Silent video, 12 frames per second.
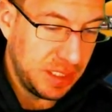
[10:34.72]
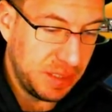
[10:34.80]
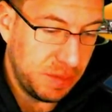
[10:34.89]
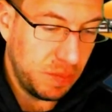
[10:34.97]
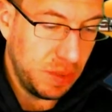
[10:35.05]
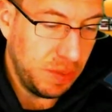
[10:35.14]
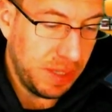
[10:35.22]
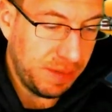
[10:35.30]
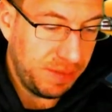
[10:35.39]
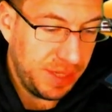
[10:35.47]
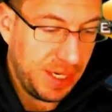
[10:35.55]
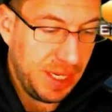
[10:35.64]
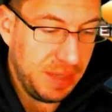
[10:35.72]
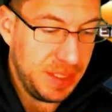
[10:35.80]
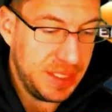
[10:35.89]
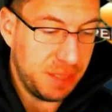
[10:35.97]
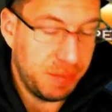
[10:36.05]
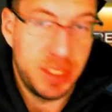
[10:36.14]
whatever their name
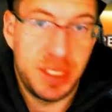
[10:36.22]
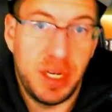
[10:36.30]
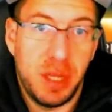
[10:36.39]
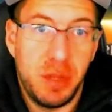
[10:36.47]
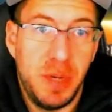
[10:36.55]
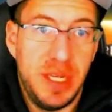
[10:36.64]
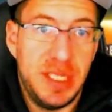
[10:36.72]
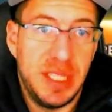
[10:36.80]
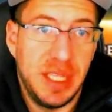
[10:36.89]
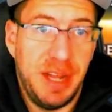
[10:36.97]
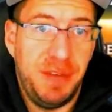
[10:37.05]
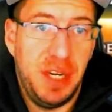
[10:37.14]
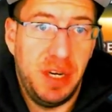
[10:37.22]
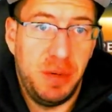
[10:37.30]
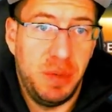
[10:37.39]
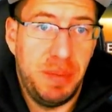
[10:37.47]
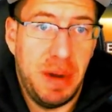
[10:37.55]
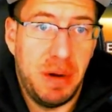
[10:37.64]
is, the person all the way to the left here
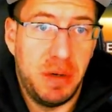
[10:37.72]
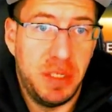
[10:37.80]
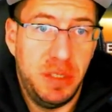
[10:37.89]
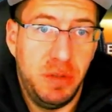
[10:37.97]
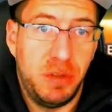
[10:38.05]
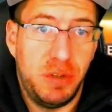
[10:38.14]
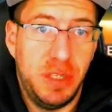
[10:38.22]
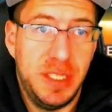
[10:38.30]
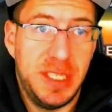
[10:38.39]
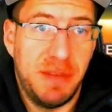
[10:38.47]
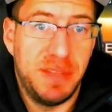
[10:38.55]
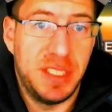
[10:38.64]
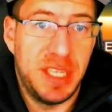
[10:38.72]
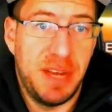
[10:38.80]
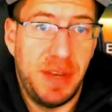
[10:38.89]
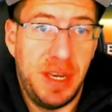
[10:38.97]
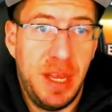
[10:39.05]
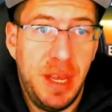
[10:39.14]
with power
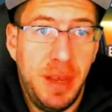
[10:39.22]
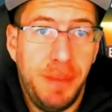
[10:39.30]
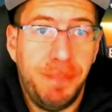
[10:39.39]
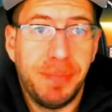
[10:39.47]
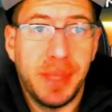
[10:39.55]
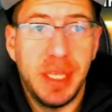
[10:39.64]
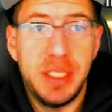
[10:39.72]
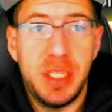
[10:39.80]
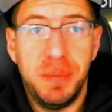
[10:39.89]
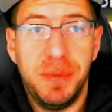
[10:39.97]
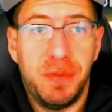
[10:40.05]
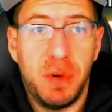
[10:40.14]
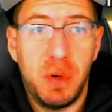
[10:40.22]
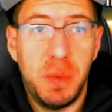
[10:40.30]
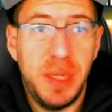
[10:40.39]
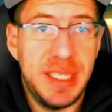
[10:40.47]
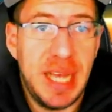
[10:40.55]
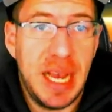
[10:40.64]
2377. So before
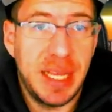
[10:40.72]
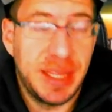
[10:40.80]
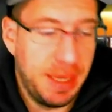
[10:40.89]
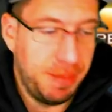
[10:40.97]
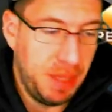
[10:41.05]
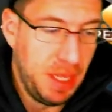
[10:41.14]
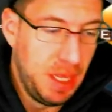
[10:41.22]
we attack them,